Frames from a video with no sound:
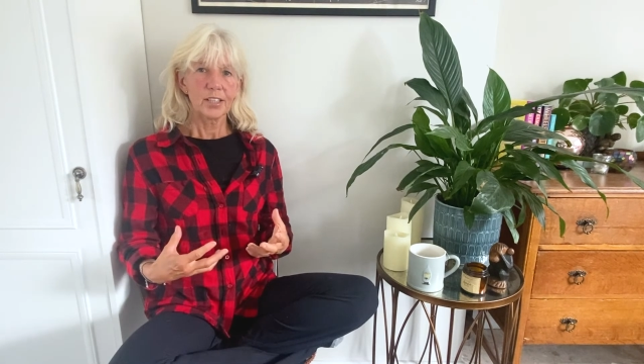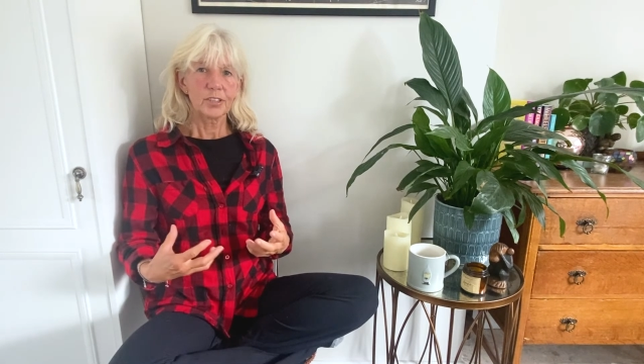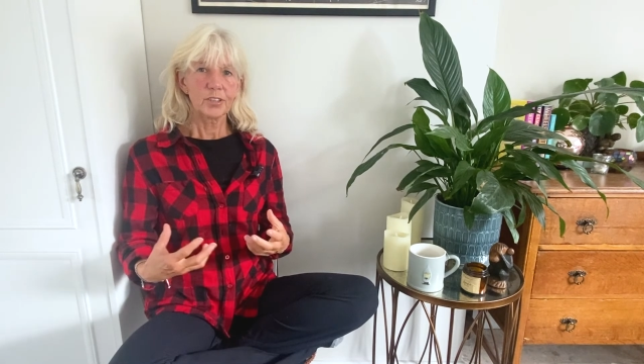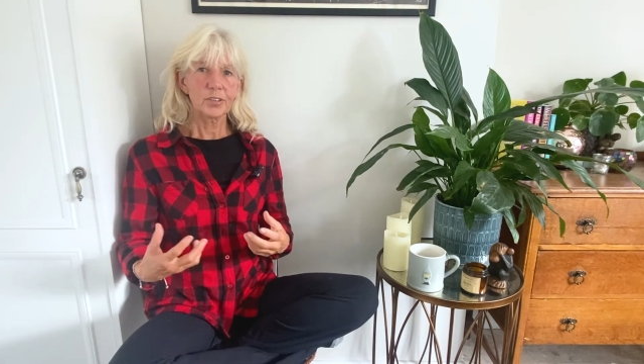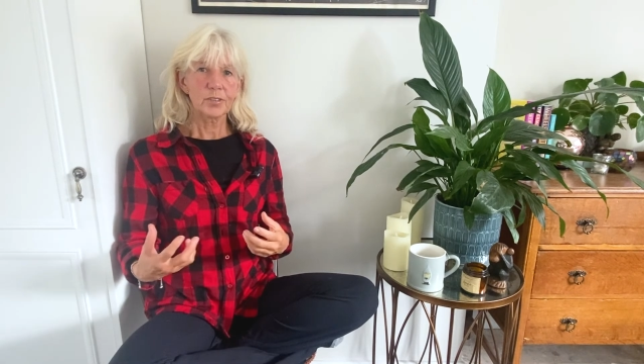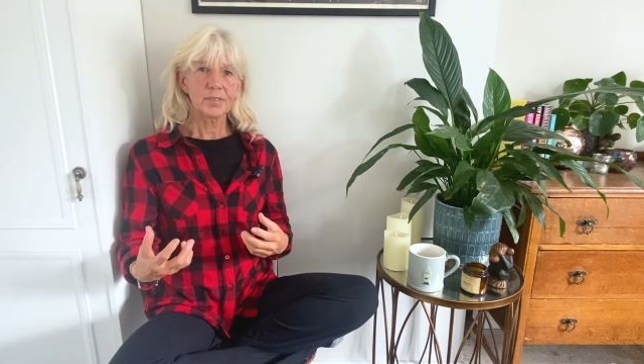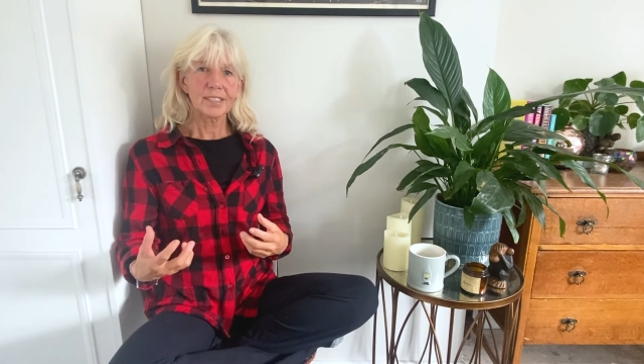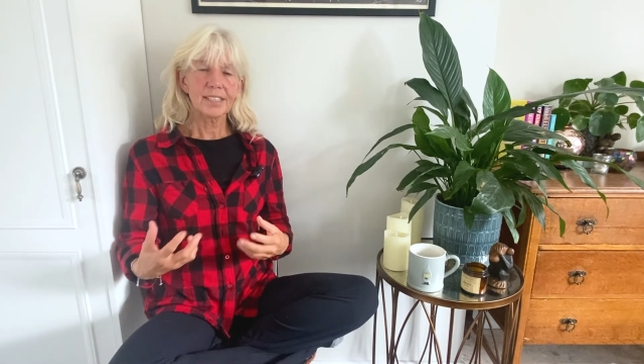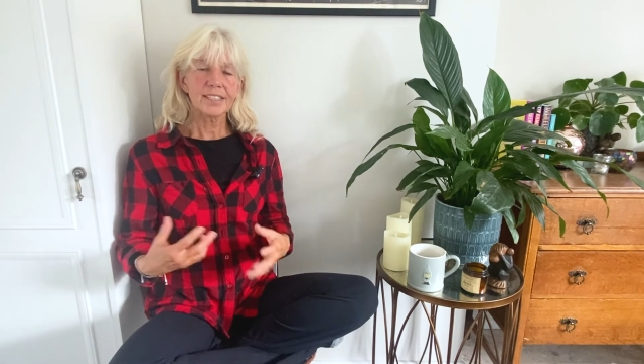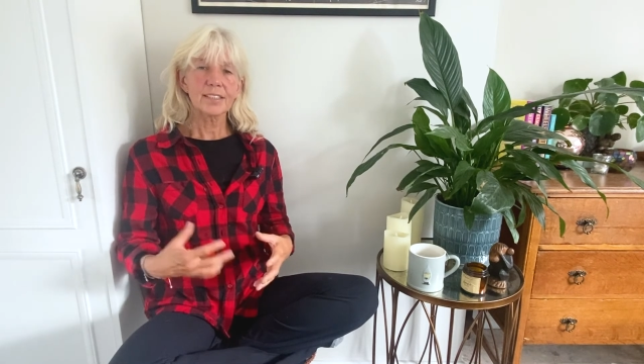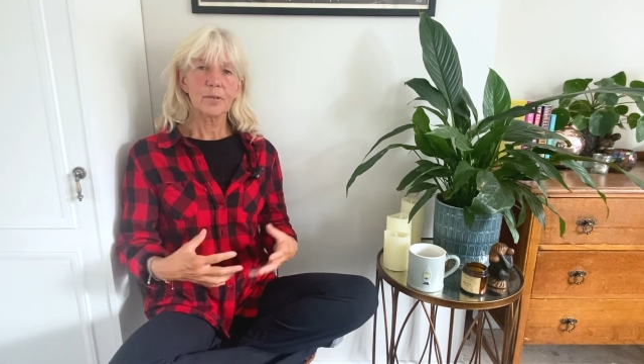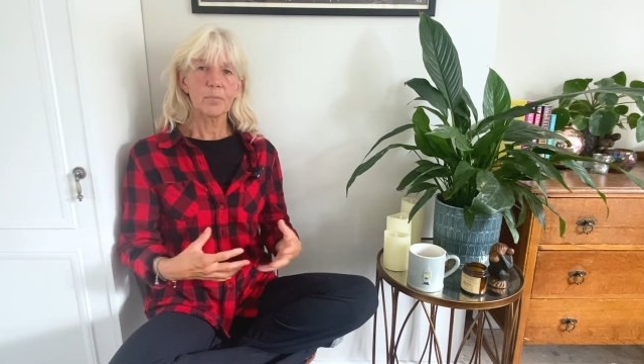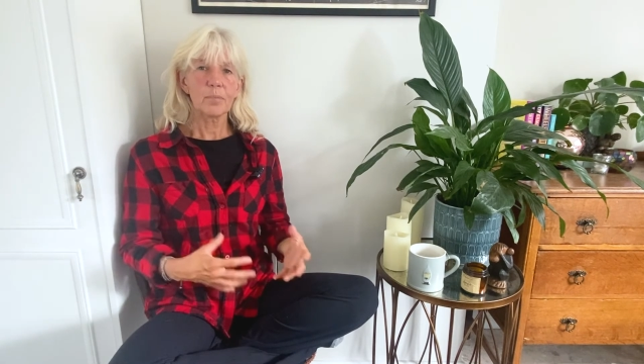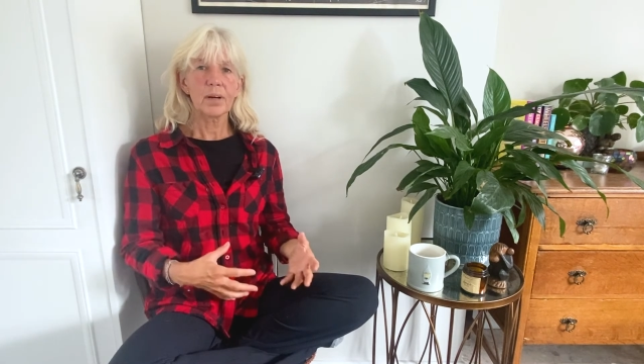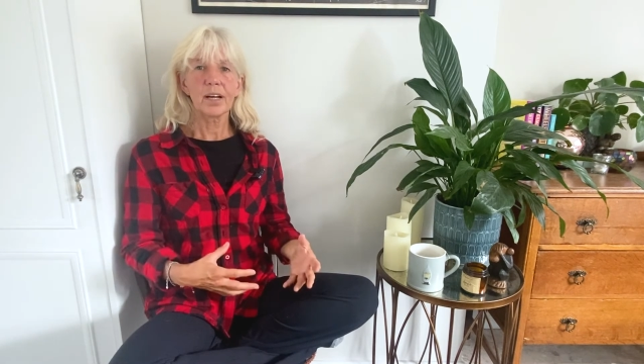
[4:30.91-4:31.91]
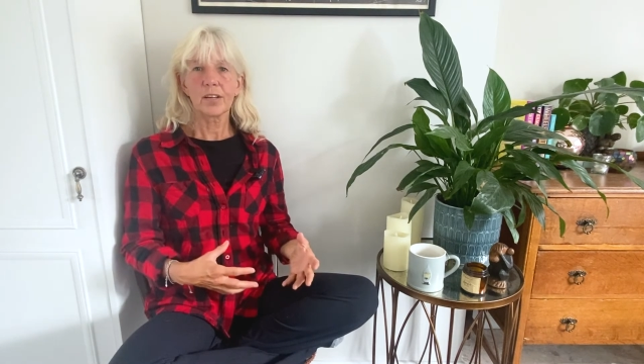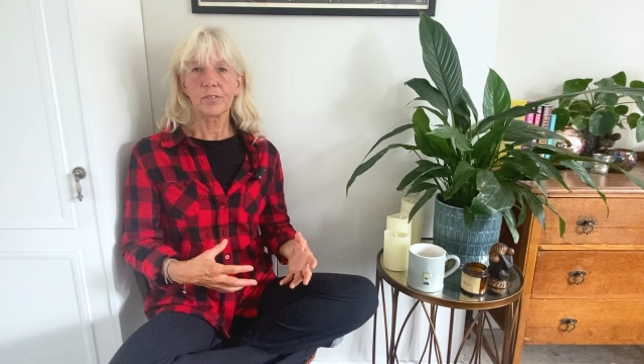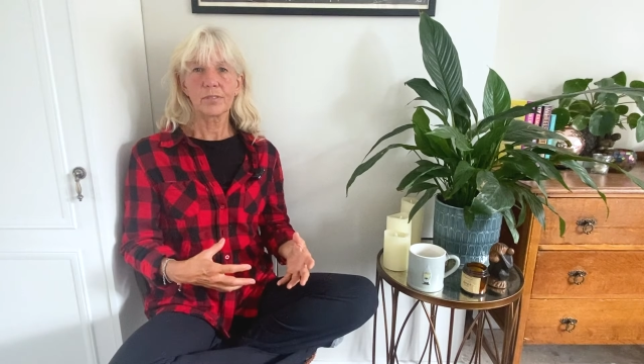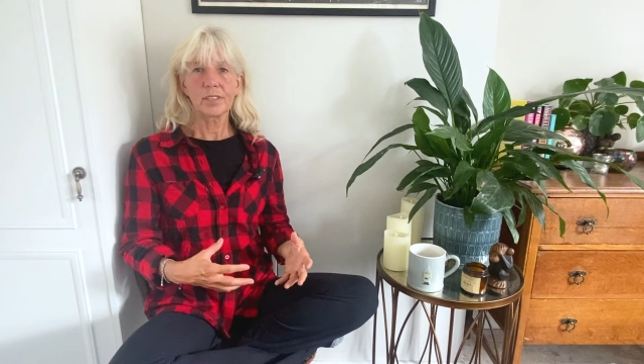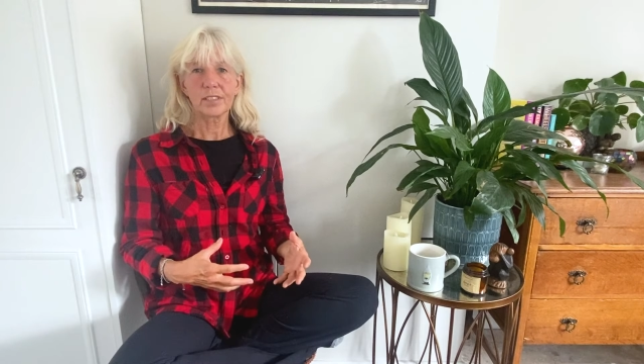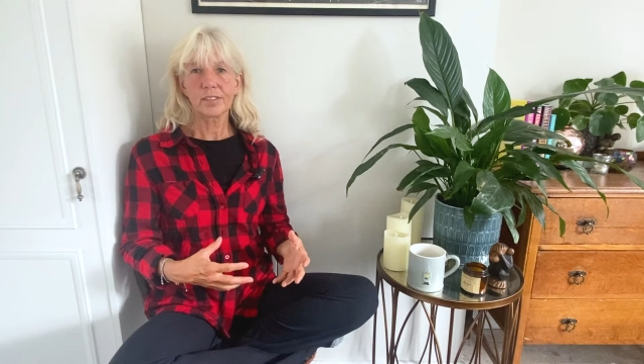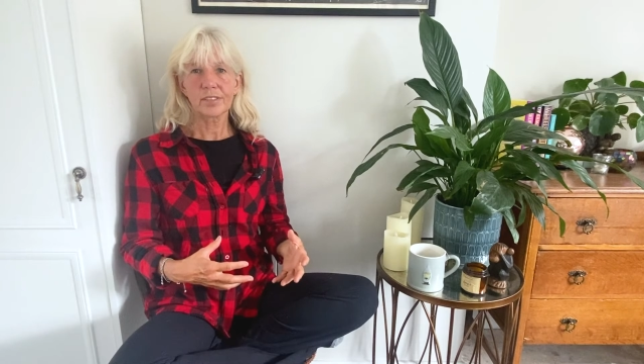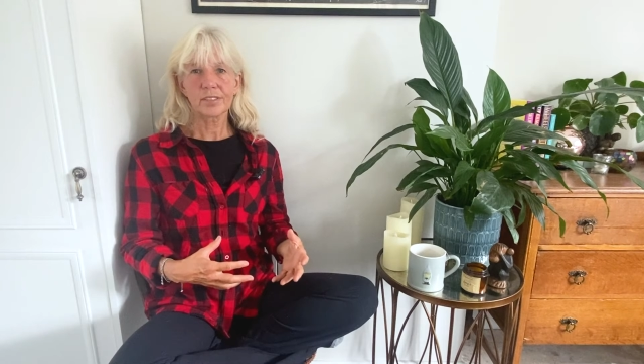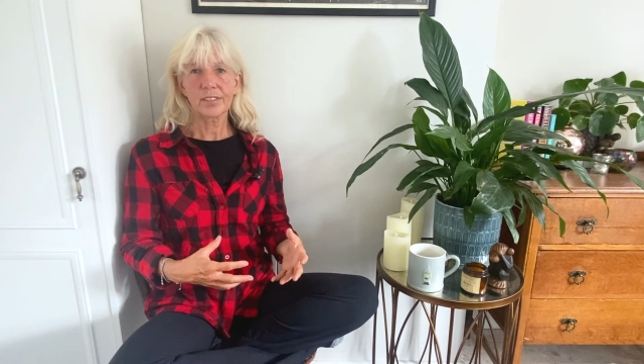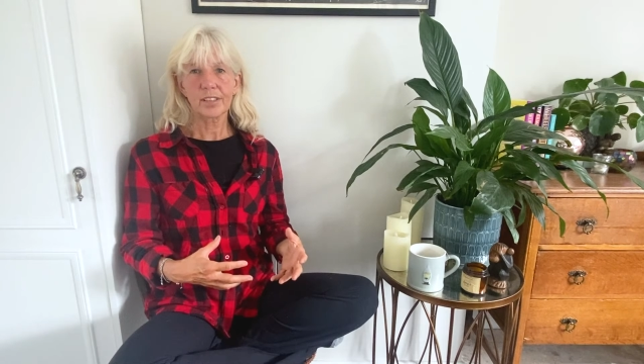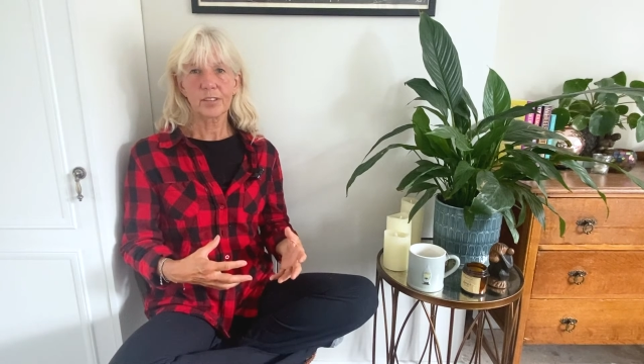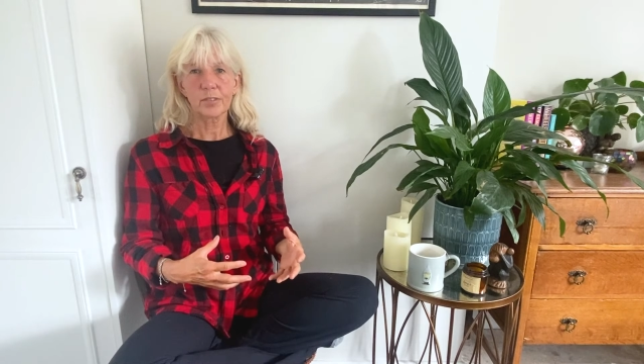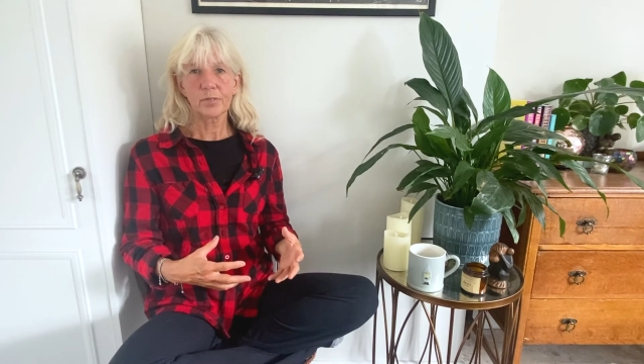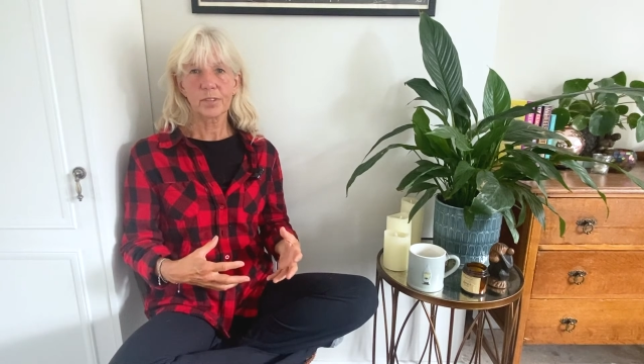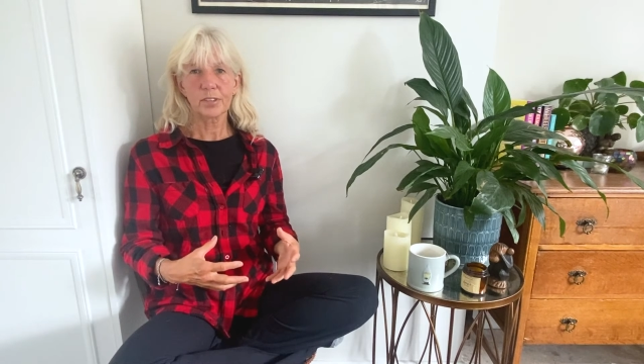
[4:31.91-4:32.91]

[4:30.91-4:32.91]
you're disempowering yourself,